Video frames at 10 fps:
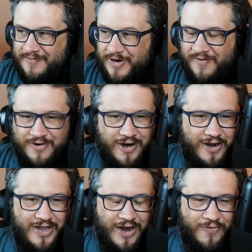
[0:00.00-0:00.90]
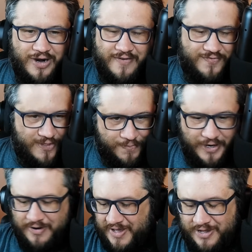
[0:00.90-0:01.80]
Whatever card you got rid of, the
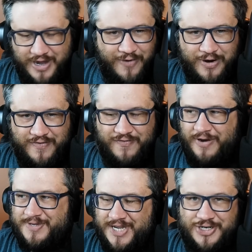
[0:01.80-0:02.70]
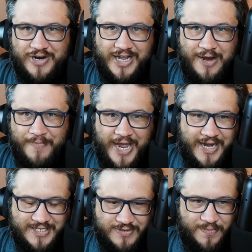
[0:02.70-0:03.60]
player that you got rid of it from is going to try to get it back
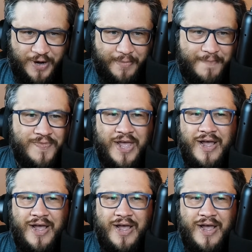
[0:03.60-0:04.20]
because it was a problem.